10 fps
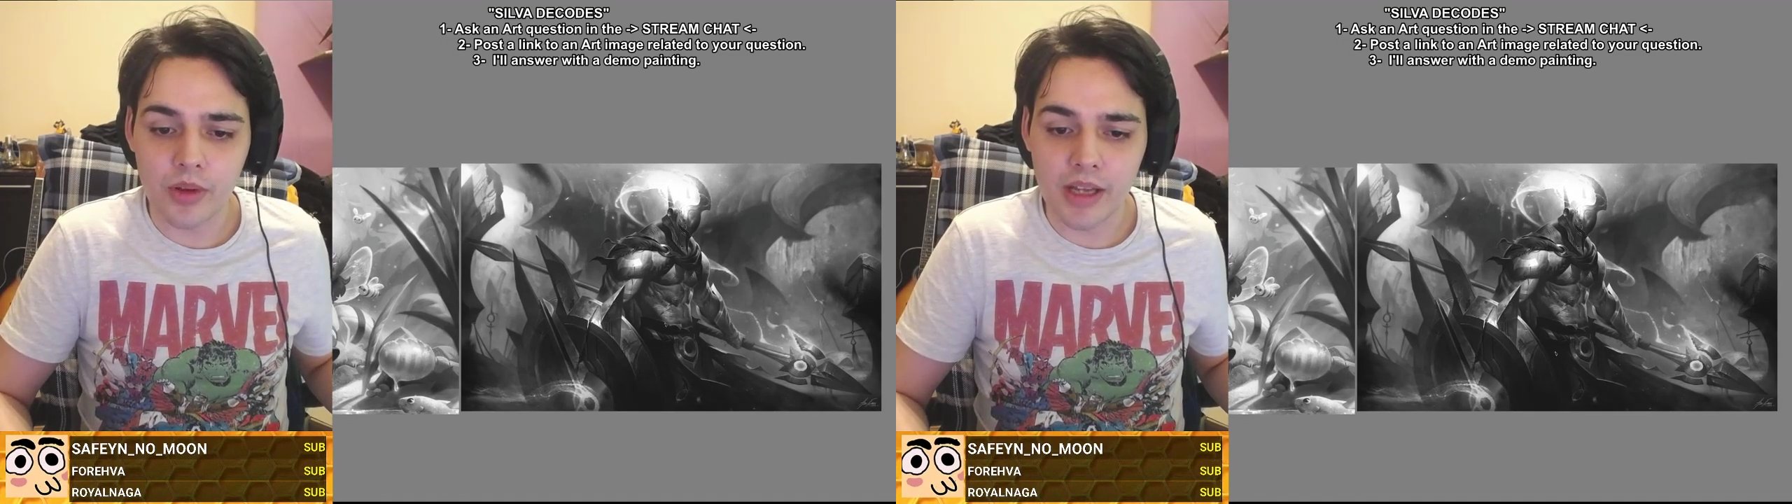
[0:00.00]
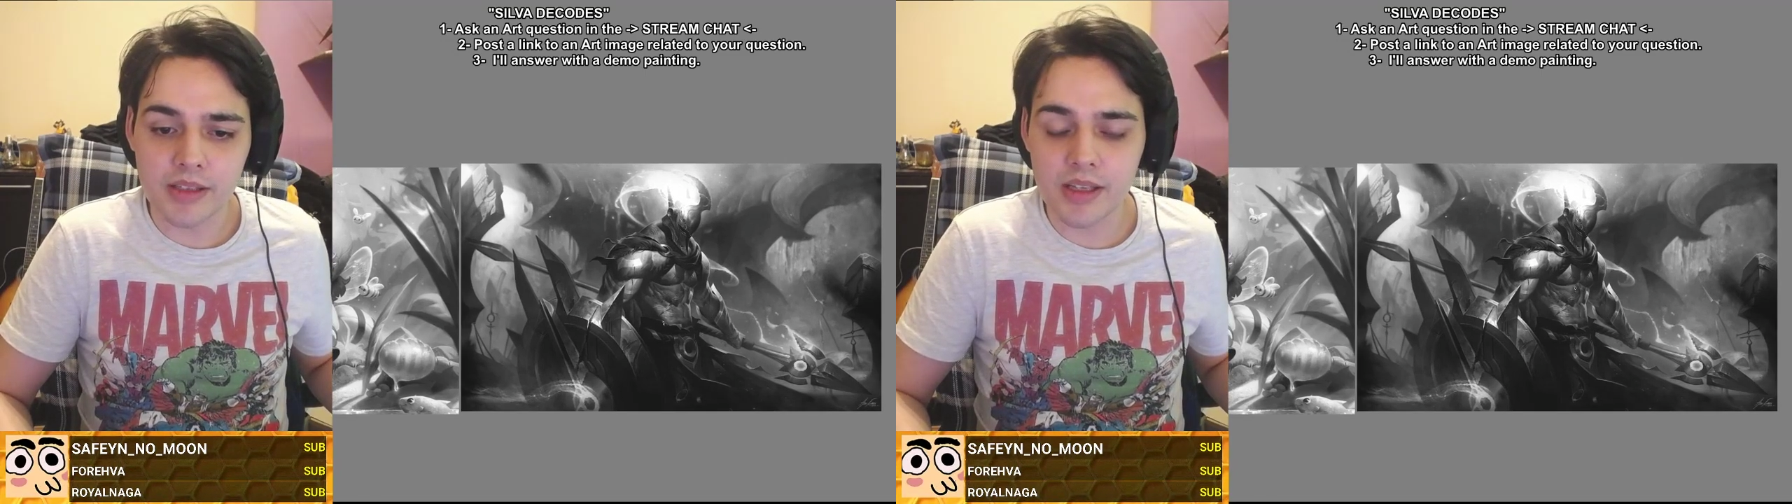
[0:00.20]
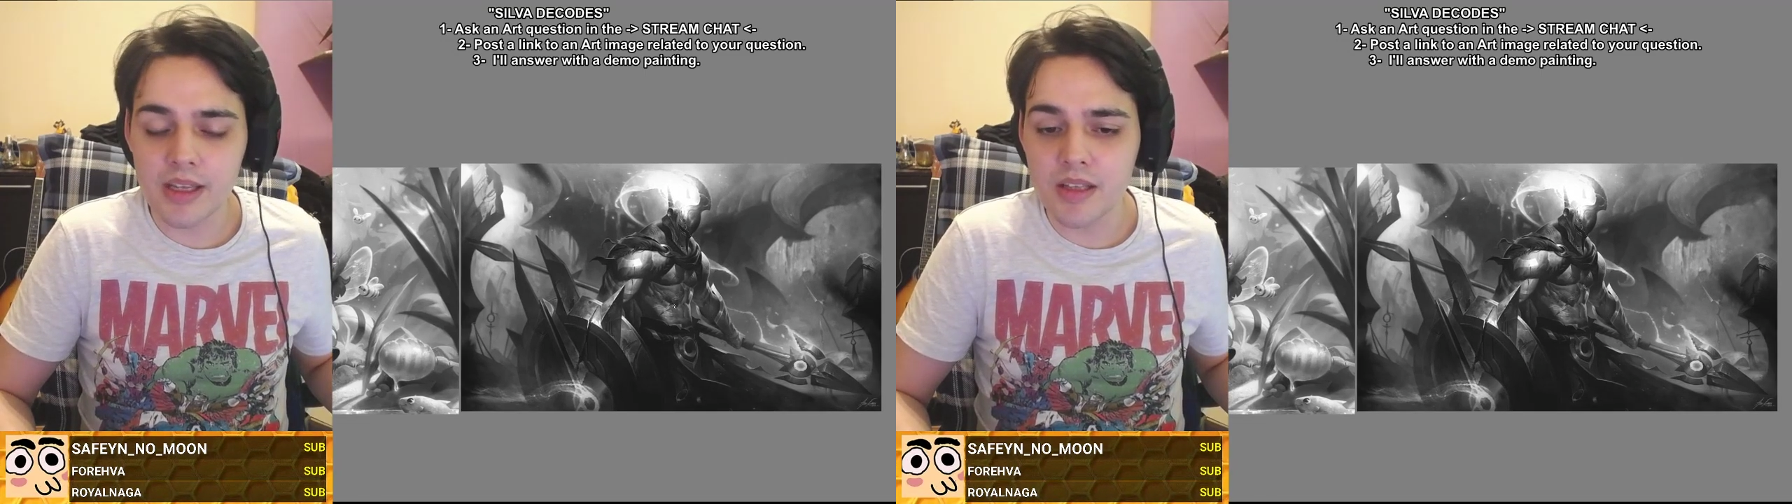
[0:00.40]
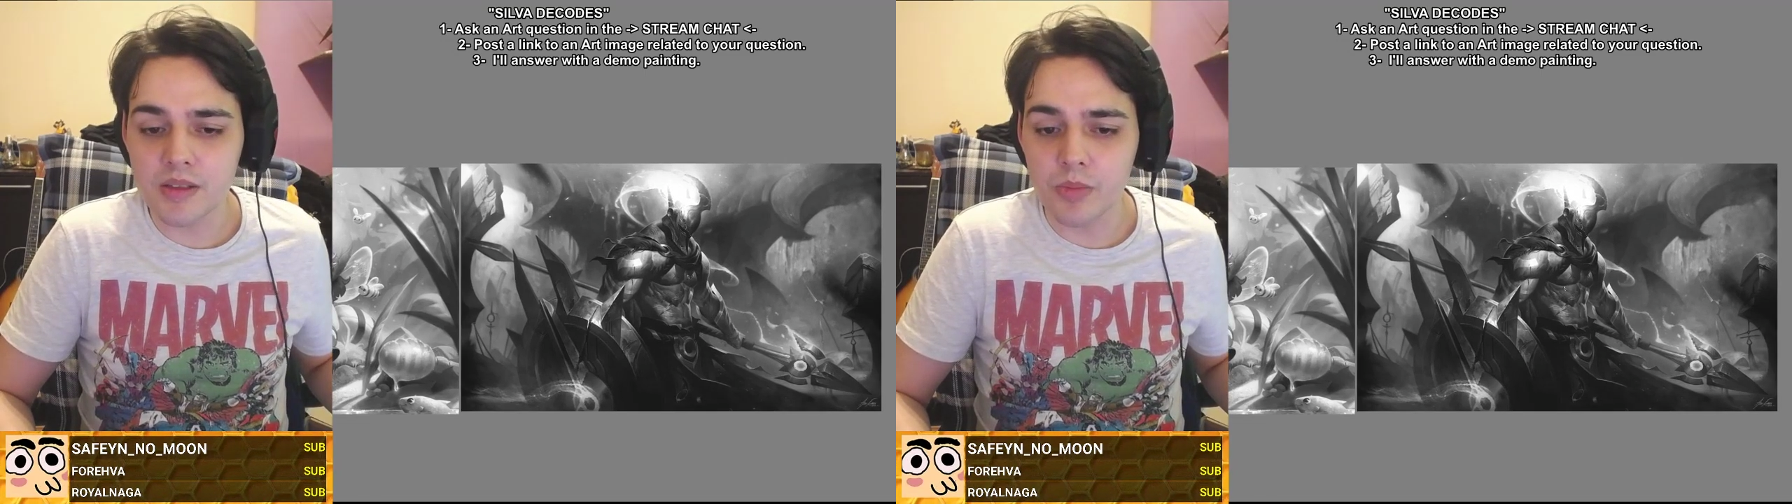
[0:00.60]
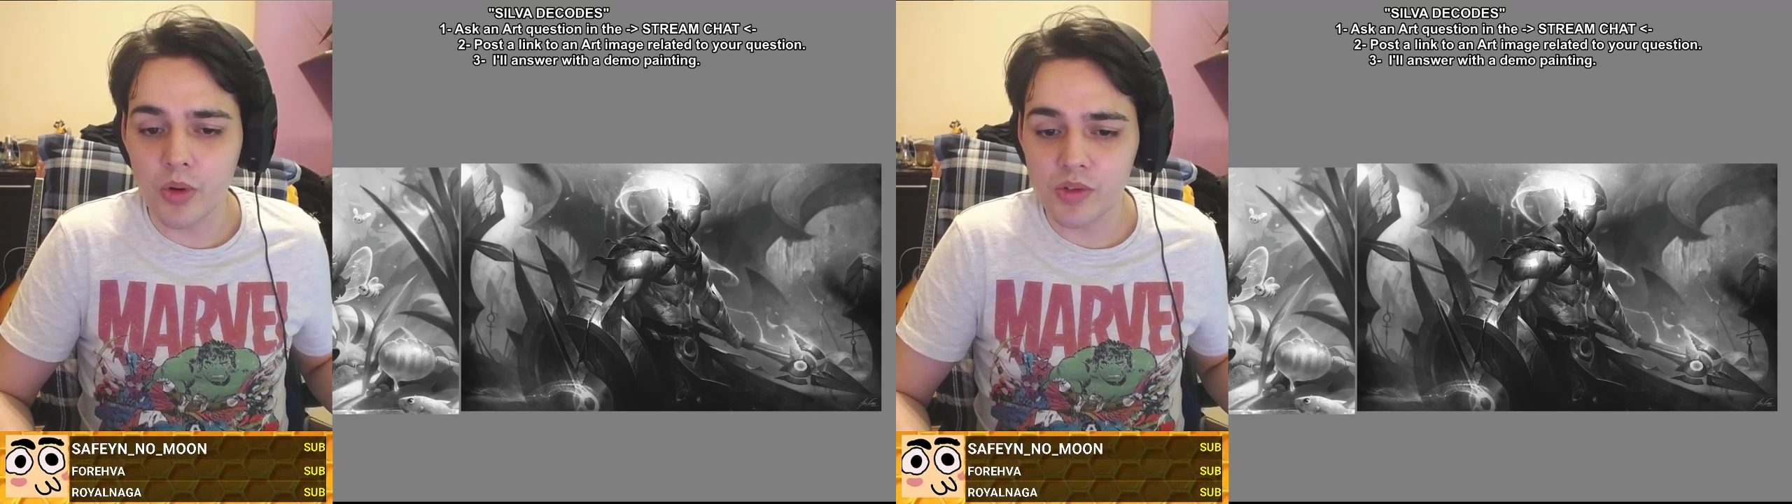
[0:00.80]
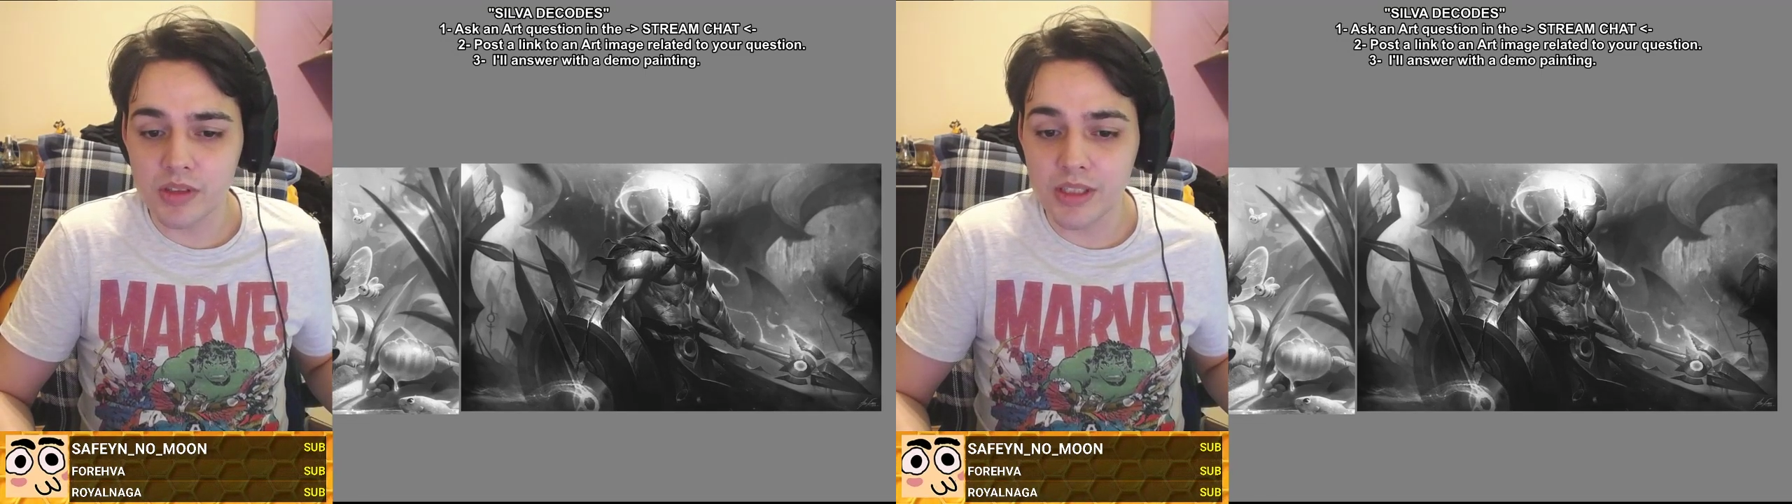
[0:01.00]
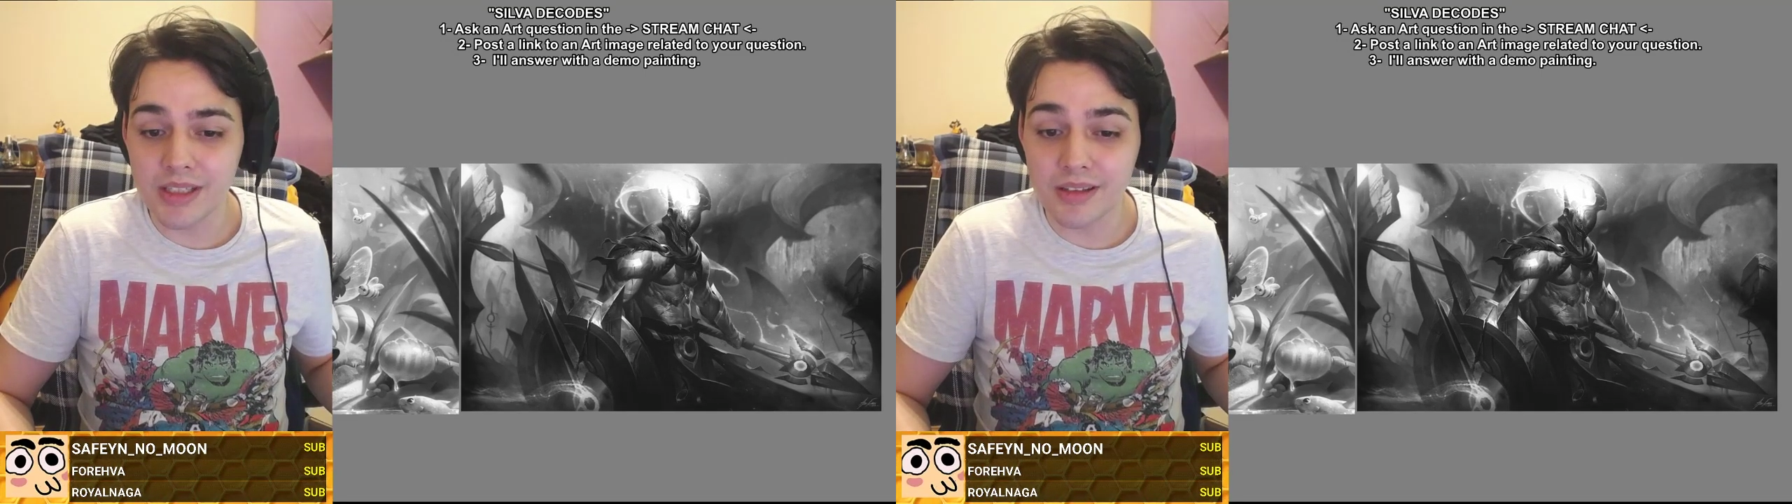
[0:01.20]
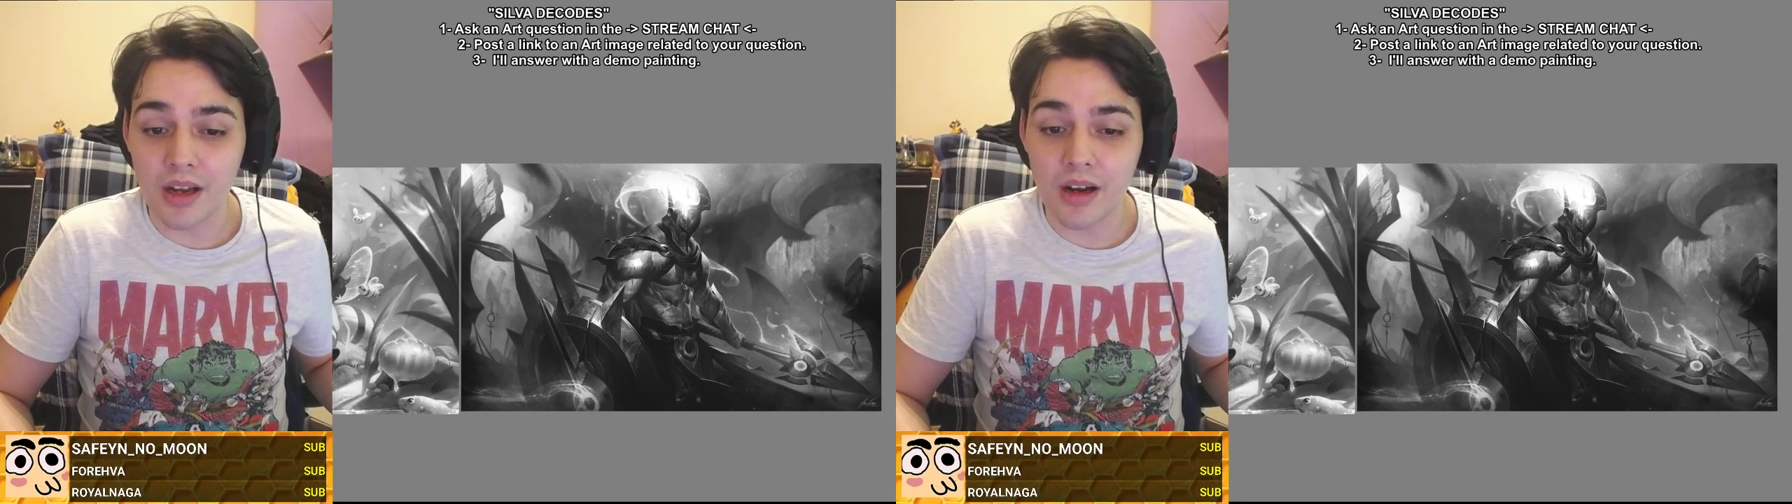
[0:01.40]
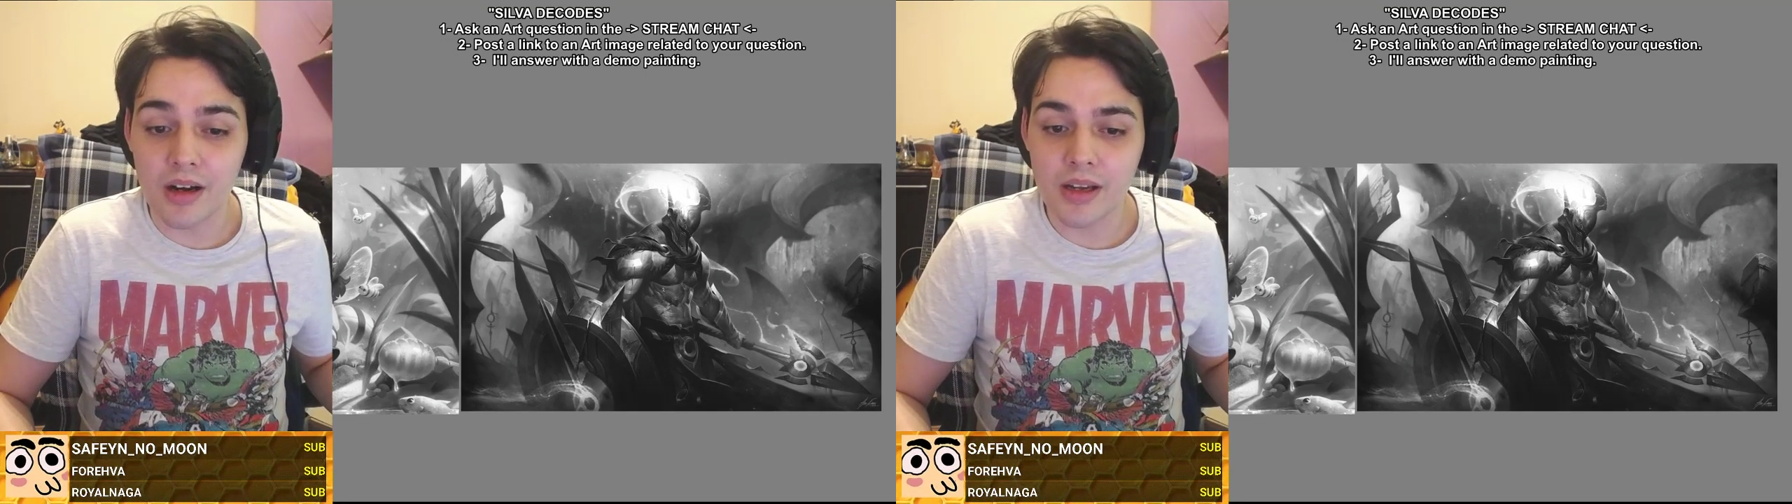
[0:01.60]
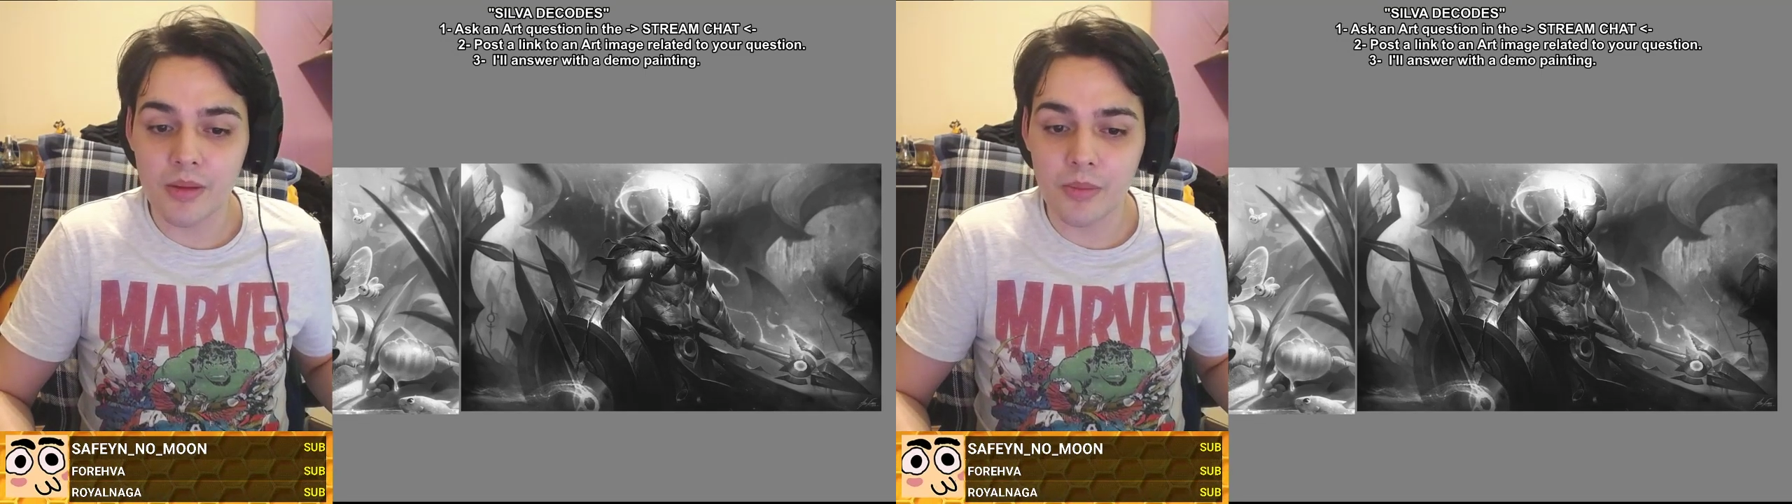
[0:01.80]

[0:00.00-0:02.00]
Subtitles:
I'd say he's mostly dark,